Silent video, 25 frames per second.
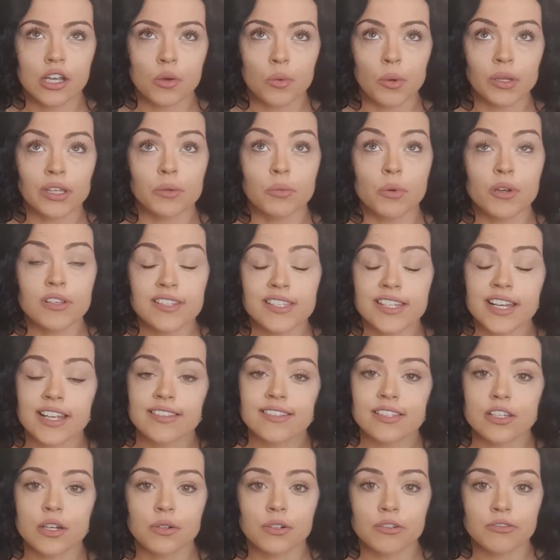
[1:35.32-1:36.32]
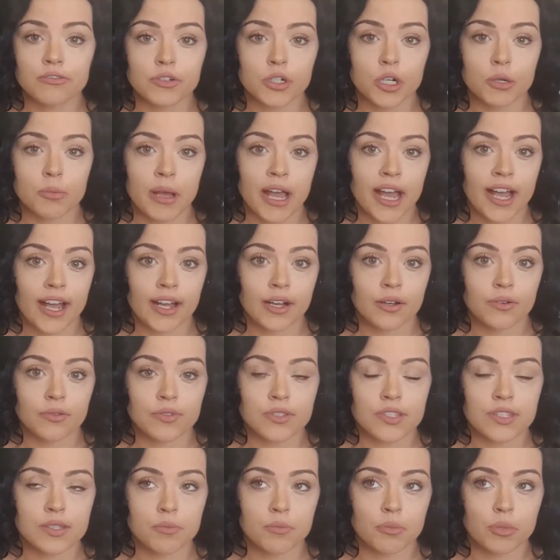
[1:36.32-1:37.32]
well, I was 10 stone and 4
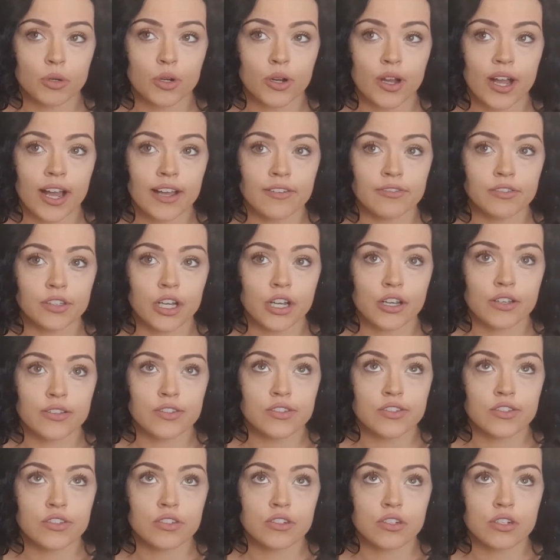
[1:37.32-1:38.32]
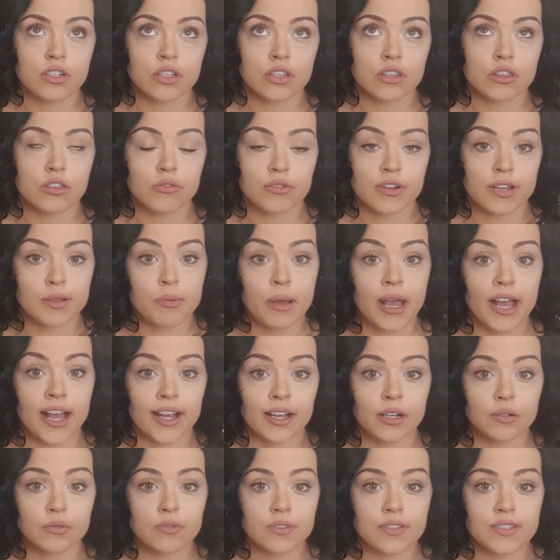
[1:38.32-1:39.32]
pounds, but I've lost 3
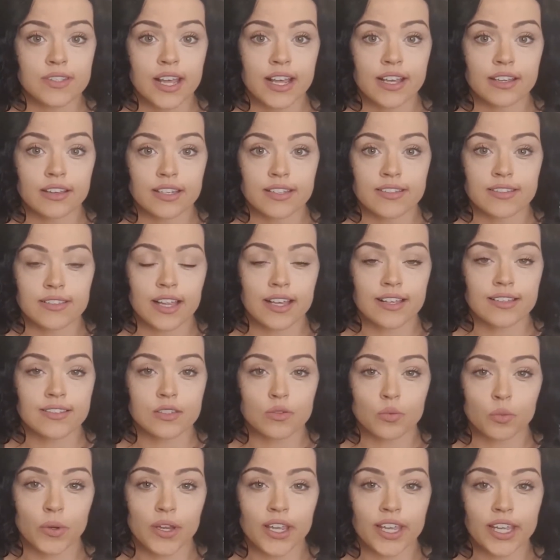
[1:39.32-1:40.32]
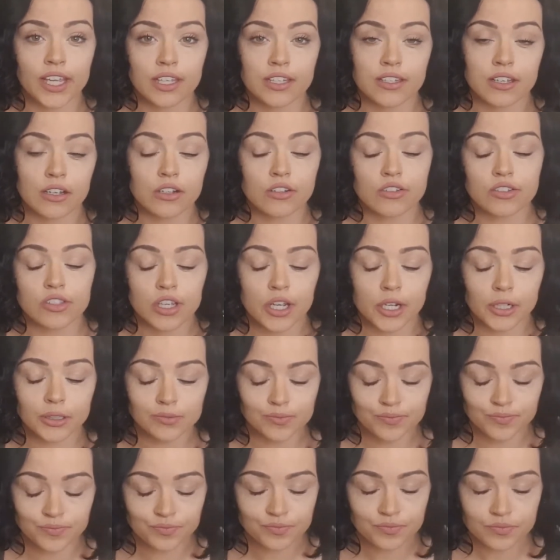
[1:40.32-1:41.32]
pounds like this last week or
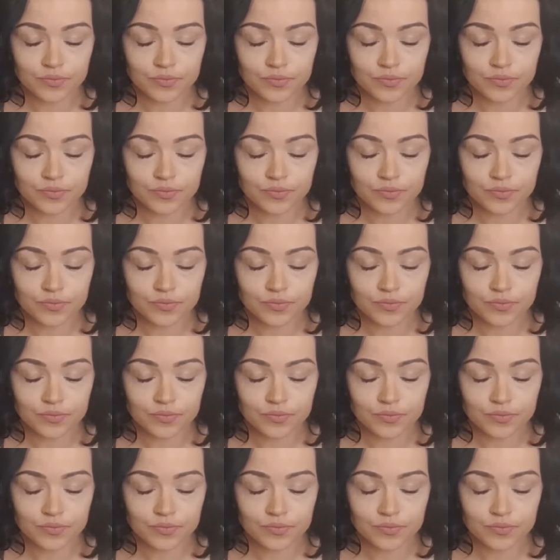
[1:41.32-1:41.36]
so.